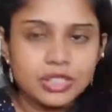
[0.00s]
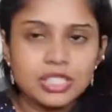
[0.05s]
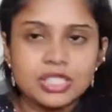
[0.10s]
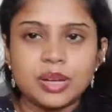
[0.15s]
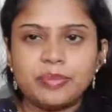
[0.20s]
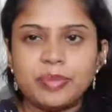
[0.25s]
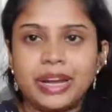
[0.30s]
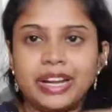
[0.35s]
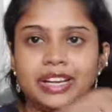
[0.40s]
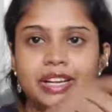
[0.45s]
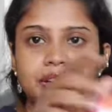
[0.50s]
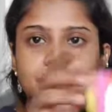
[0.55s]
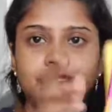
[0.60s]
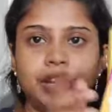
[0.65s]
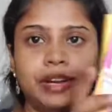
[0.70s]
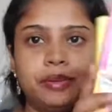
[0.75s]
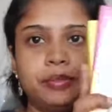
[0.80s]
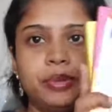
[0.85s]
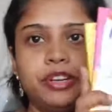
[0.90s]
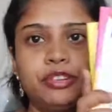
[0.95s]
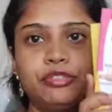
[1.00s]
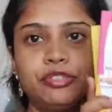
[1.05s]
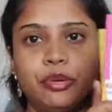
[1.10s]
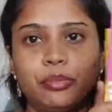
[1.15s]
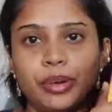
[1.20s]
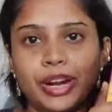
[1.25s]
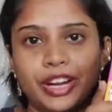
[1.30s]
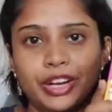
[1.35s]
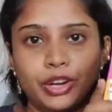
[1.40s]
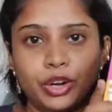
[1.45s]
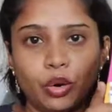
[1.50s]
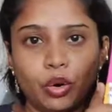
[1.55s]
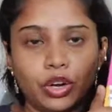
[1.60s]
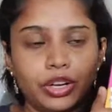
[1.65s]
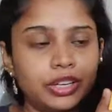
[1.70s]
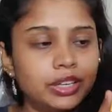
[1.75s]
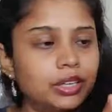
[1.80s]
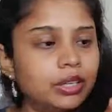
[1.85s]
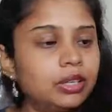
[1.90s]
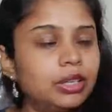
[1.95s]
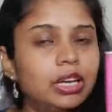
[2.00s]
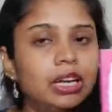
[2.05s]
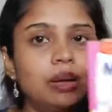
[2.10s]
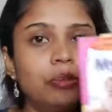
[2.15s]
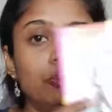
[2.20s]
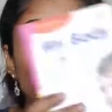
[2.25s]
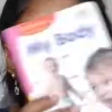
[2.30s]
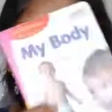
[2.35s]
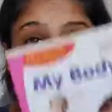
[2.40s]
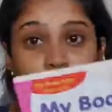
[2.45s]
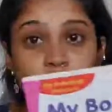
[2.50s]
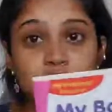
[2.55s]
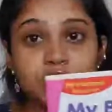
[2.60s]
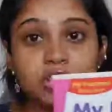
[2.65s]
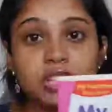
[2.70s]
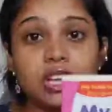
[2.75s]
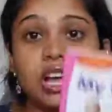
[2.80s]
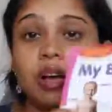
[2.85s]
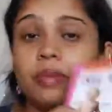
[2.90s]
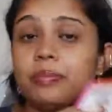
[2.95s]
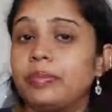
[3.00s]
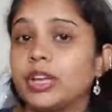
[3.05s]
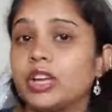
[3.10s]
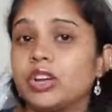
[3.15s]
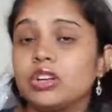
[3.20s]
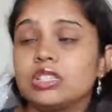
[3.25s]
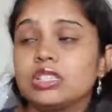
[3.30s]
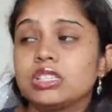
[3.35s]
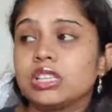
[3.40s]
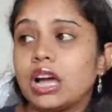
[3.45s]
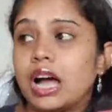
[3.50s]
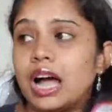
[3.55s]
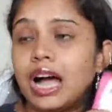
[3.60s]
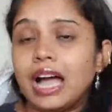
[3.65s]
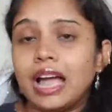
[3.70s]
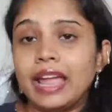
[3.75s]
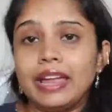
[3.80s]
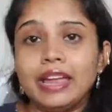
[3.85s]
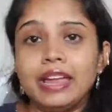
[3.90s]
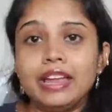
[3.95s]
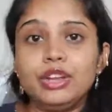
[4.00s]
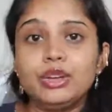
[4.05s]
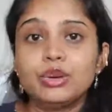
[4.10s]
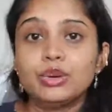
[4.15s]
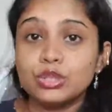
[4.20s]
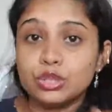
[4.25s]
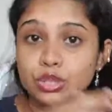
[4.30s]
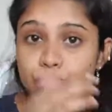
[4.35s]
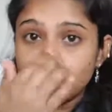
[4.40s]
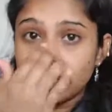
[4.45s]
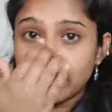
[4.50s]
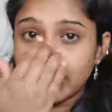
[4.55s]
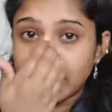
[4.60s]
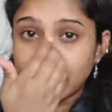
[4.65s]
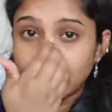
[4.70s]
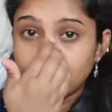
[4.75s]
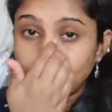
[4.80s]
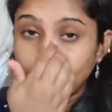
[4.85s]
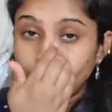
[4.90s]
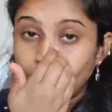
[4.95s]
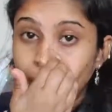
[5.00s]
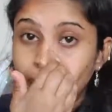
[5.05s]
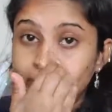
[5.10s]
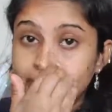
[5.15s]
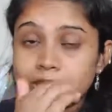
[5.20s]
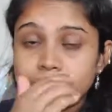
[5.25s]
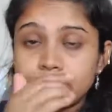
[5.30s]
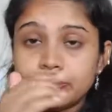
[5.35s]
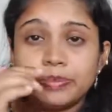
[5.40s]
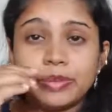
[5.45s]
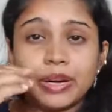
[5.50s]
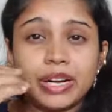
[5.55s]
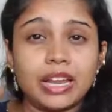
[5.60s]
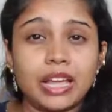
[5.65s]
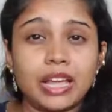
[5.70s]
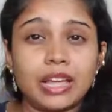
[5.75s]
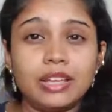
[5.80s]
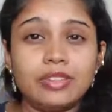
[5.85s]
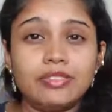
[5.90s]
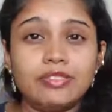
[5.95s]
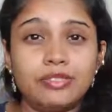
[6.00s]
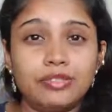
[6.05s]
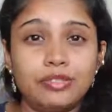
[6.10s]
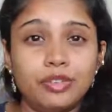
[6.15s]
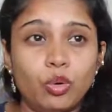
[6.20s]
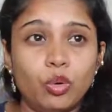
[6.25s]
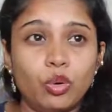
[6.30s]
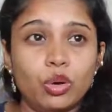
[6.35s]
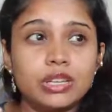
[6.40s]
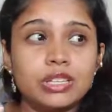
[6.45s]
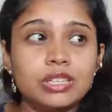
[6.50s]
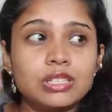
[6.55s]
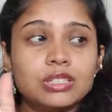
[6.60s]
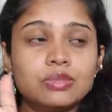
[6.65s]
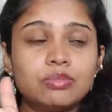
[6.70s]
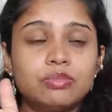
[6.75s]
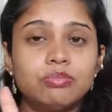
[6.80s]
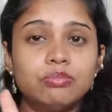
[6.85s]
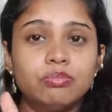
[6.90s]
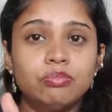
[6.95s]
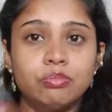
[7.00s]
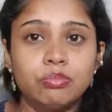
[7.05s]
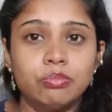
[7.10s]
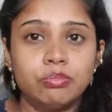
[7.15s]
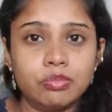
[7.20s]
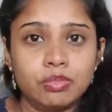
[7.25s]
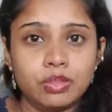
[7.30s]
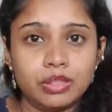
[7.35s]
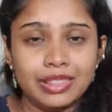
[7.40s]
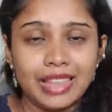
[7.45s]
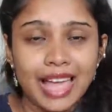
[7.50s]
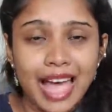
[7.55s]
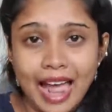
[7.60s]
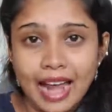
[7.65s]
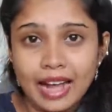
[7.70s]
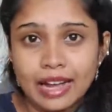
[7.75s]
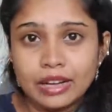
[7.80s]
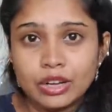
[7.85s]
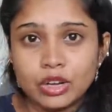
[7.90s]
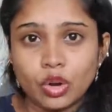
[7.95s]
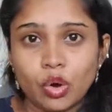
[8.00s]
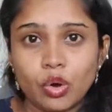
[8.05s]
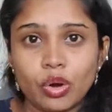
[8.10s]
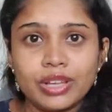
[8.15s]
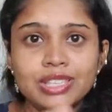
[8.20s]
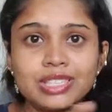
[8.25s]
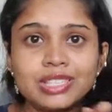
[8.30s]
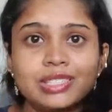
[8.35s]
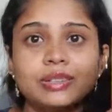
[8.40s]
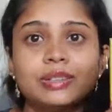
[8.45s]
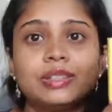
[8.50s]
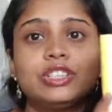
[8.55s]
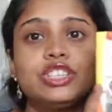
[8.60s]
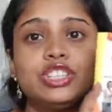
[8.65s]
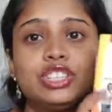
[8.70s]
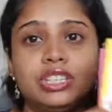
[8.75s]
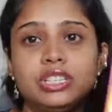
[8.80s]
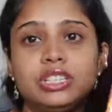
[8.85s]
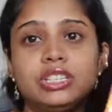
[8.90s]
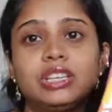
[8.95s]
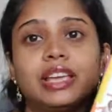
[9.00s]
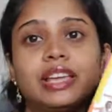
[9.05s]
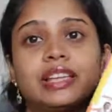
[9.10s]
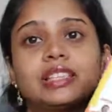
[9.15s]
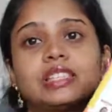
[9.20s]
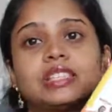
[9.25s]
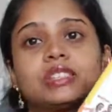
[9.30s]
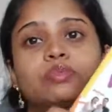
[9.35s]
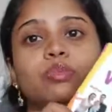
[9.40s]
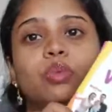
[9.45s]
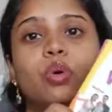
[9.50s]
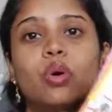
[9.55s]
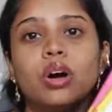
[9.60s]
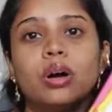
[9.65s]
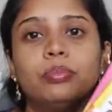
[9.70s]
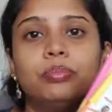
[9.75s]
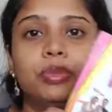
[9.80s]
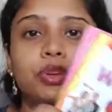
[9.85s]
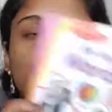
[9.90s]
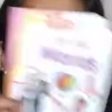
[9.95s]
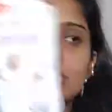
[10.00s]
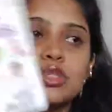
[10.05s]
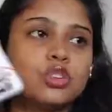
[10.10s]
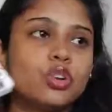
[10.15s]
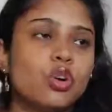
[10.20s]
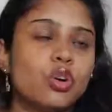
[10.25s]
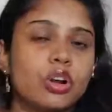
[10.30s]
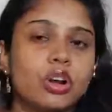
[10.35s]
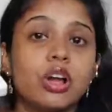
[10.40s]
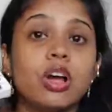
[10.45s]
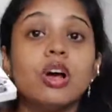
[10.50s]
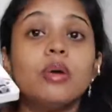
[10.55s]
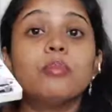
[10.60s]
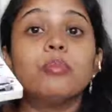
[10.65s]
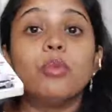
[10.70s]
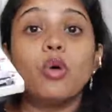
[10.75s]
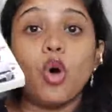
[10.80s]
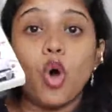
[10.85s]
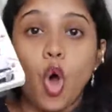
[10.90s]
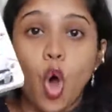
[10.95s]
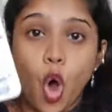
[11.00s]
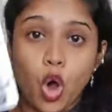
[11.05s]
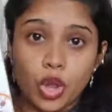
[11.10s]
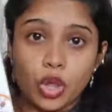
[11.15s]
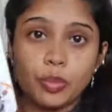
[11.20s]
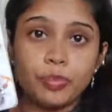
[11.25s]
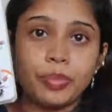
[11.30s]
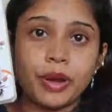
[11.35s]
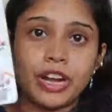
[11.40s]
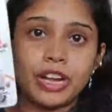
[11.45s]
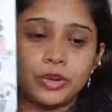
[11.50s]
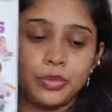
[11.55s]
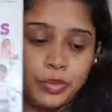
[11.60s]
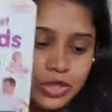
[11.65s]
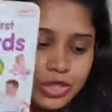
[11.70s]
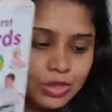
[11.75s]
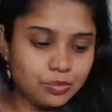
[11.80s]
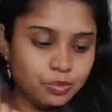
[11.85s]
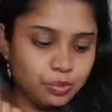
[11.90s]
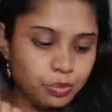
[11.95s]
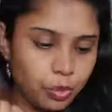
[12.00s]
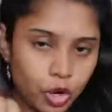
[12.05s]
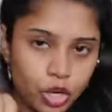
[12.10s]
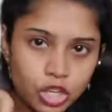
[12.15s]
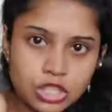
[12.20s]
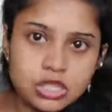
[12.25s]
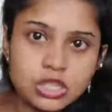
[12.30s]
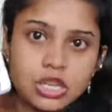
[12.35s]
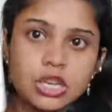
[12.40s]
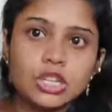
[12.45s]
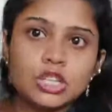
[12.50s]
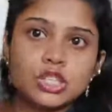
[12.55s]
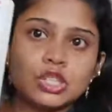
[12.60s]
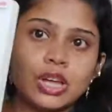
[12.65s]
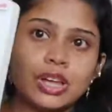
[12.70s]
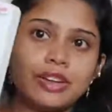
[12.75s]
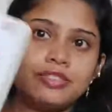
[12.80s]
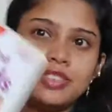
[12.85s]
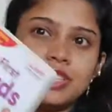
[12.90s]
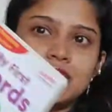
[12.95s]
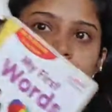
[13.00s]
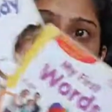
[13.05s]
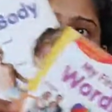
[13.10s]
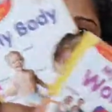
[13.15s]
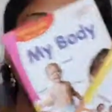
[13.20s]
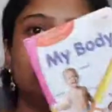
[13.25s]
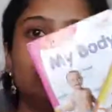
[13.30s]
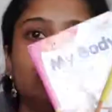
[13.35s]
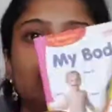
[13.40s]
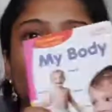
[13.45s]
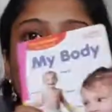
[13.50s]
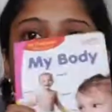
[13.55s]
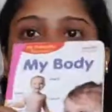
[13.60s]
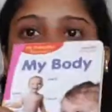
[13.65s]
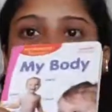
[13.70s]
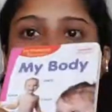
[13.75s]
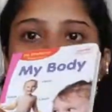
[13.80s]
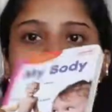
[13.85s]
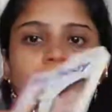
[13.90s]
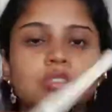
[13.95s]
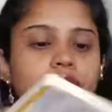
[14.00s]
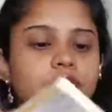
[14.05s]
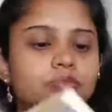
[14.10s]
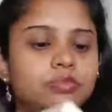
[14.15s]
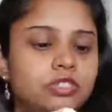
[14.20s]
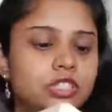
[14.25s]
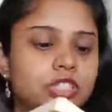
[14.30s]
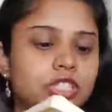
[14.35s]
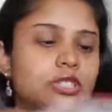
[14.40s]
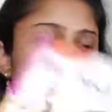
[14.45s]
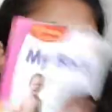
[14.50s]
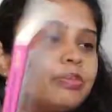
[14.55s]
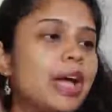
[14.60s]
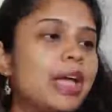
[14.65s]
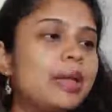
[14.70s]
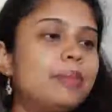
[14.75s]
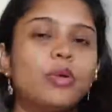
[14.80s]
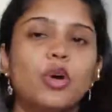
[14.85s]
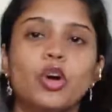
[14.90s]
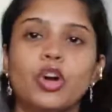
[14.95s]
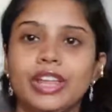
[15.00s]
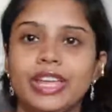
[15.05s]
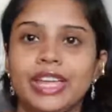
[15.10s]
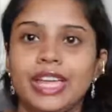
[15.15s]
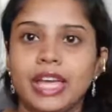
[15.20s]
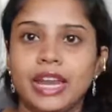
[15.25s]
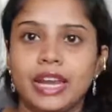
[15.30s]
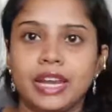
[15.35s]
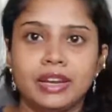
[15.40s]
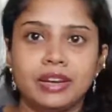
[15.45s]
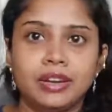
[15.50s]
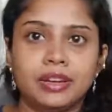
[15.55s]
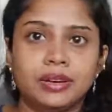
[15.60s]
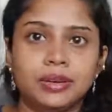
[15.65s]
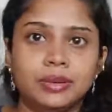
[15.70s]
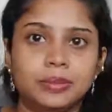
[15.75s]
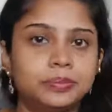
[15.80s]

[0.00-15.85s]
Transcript: some entertainment for my daughter, books, because I used to take toys, but I noticed than toys she gets more amused or more occupied with books. So I've just taken two books, which is My Body and